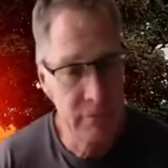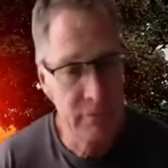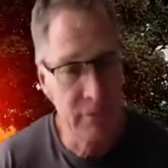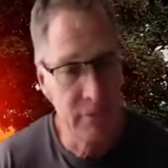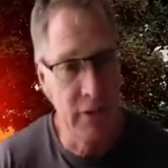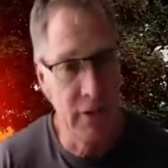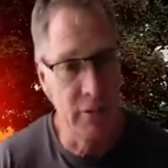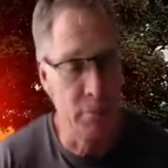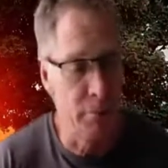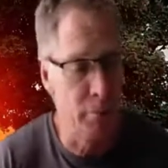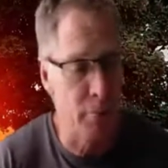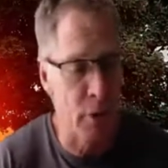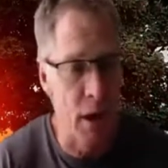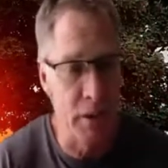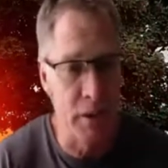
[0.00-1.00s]
That's a
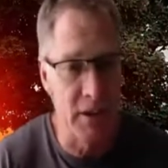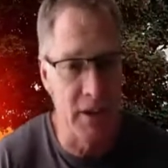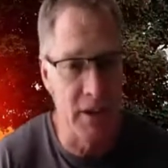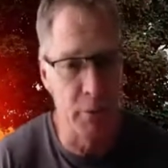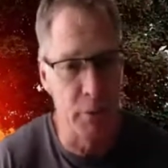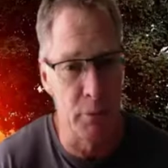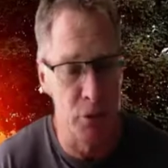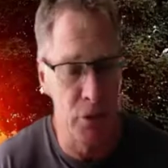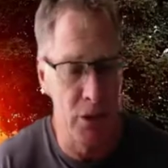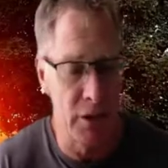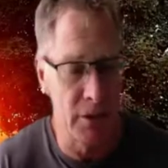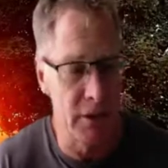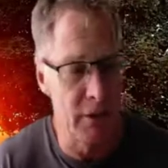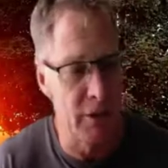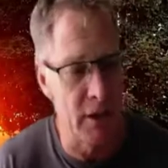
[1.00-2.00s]
prime example. You guys
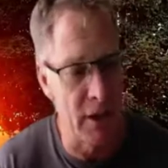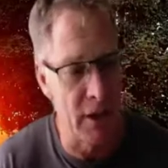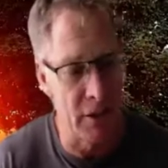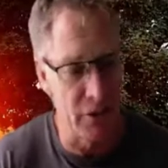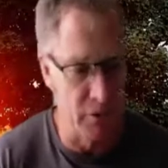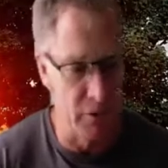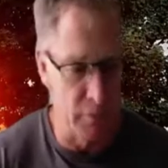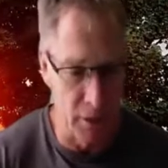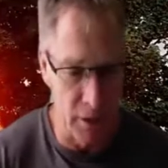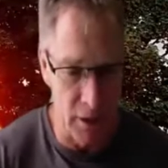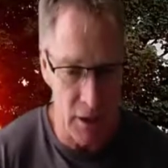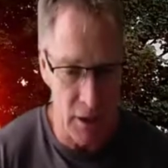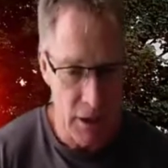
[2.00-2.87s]
have the calcium thingy.